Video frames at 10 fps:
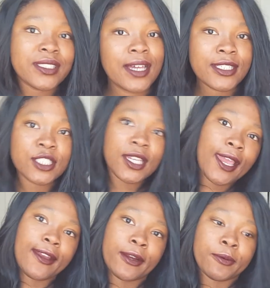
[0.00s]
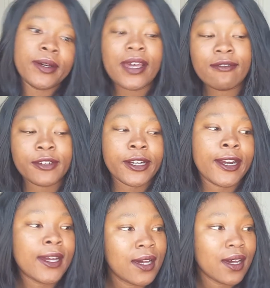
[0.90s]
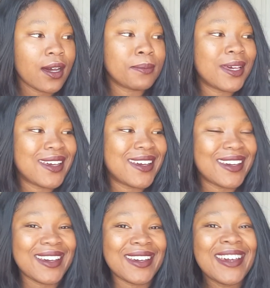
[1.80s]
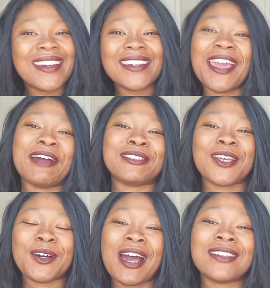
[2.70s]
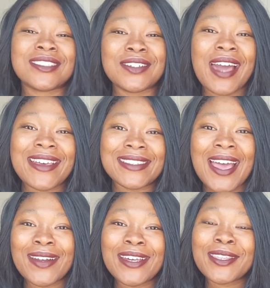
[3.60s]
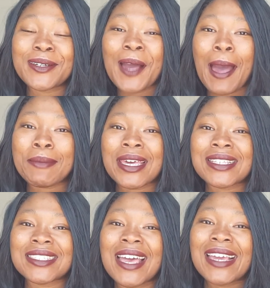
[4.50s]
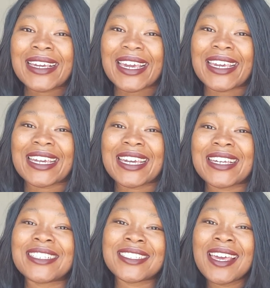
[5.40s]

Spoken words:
Let's share, whatever. Yeah, so I'll see you guys down in the comments, and